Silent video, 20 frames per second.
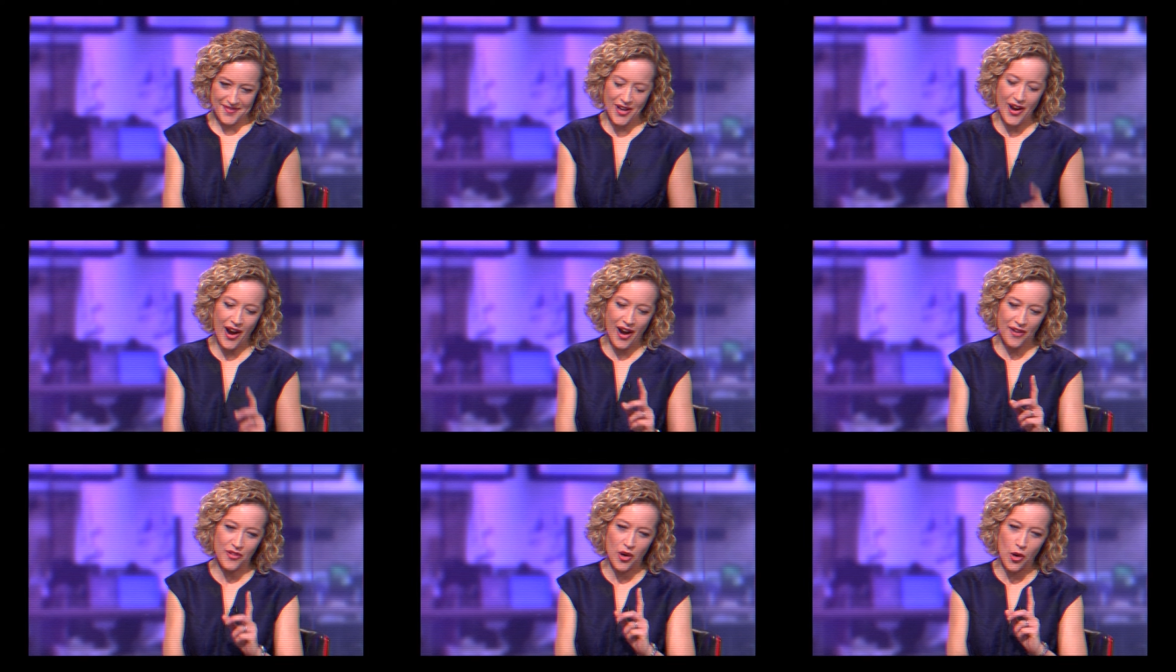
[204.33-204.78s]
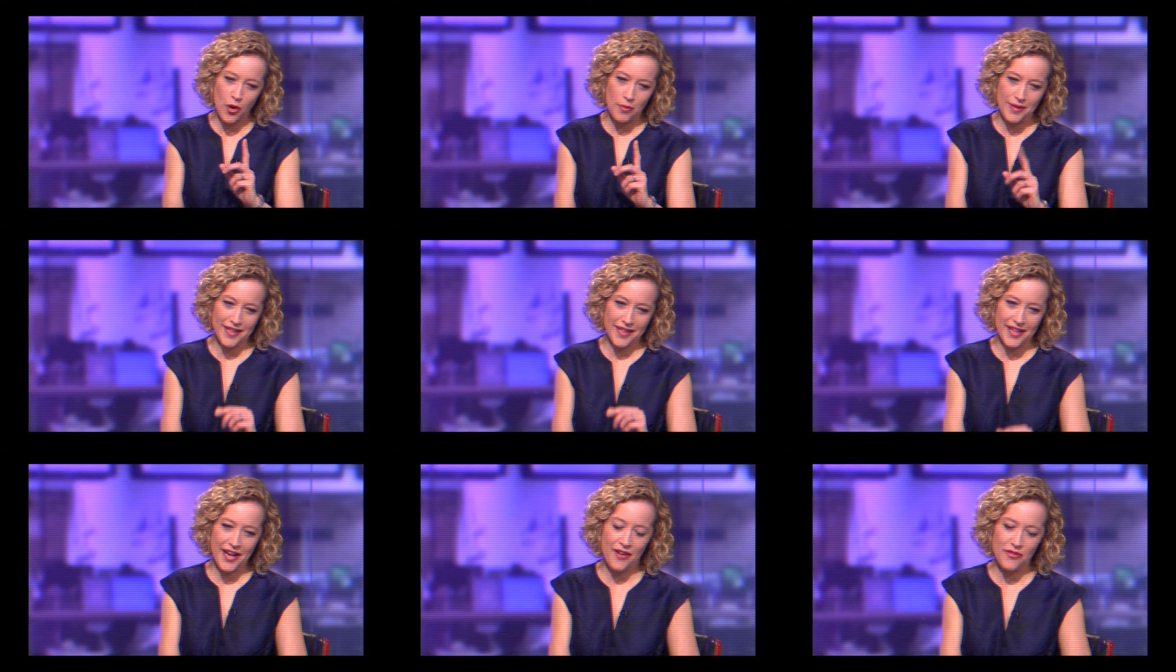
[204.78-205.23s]
You have got
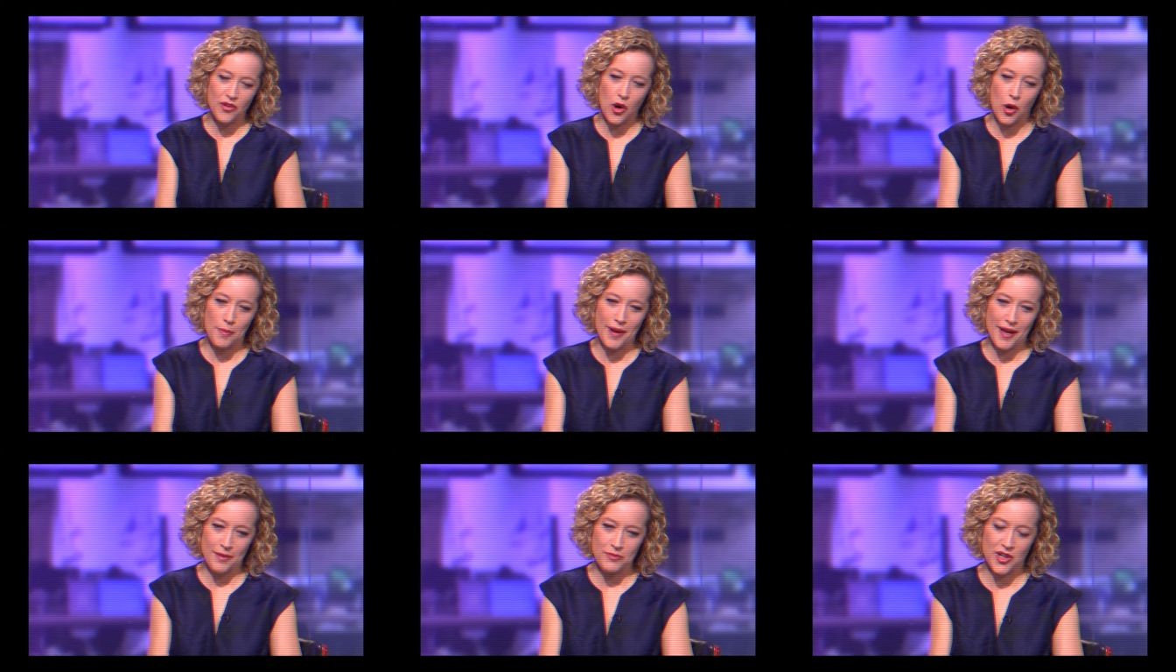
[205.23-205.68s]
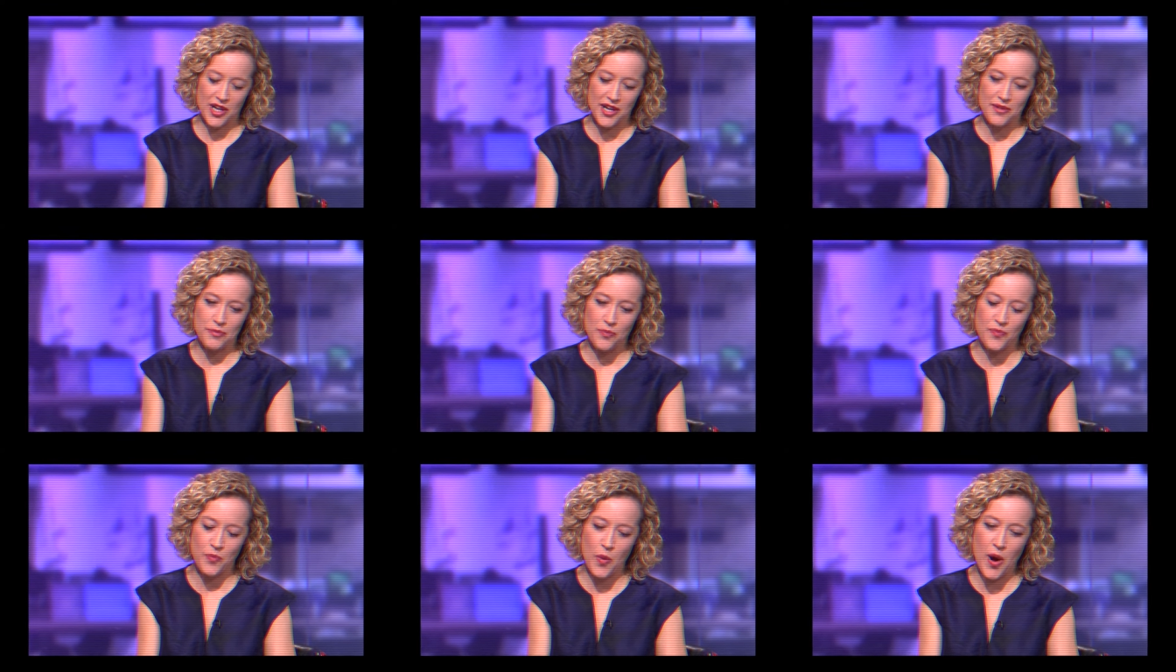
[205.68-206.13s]
me. You have got me. I'm trying
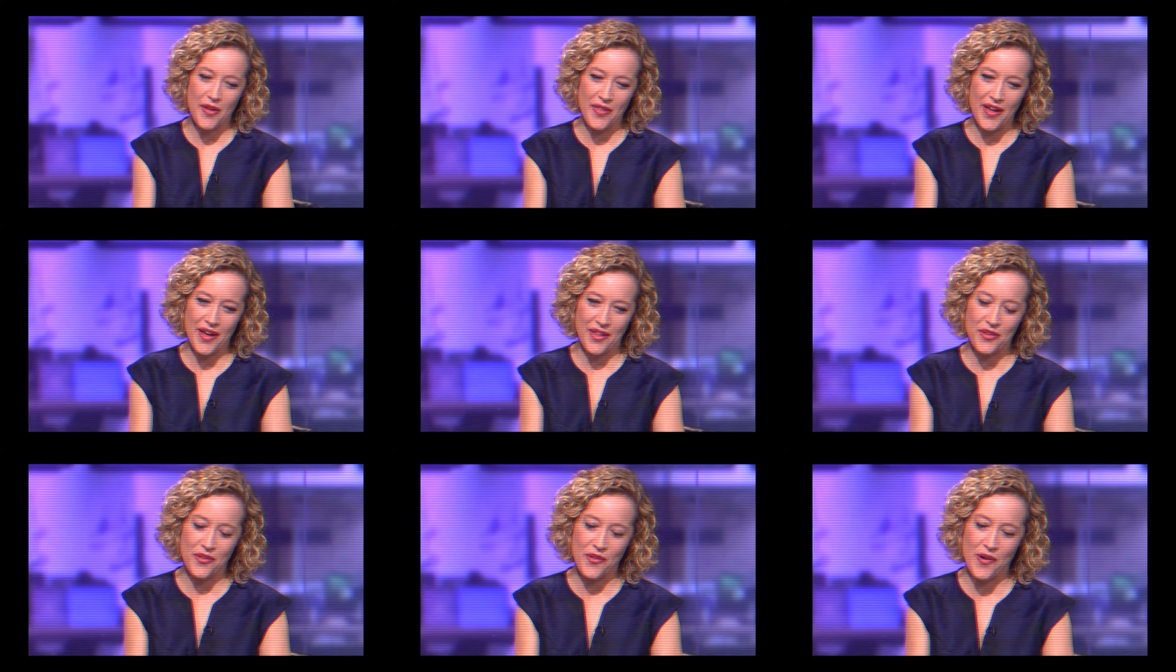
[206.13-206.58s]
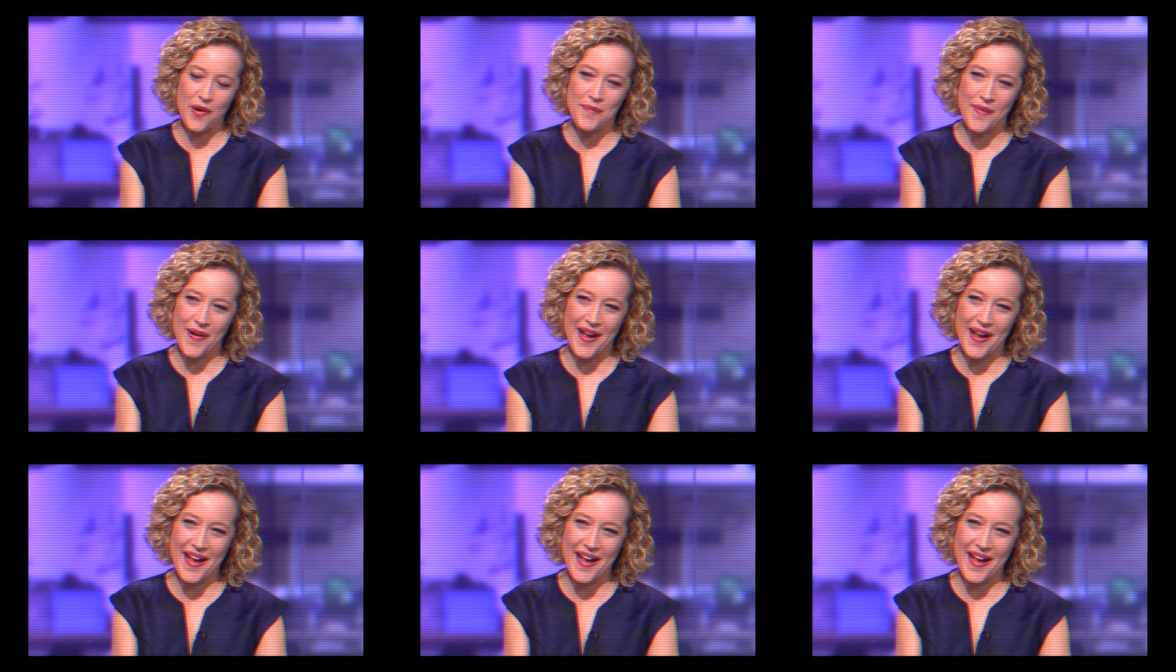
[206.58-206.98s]
to work that through time. my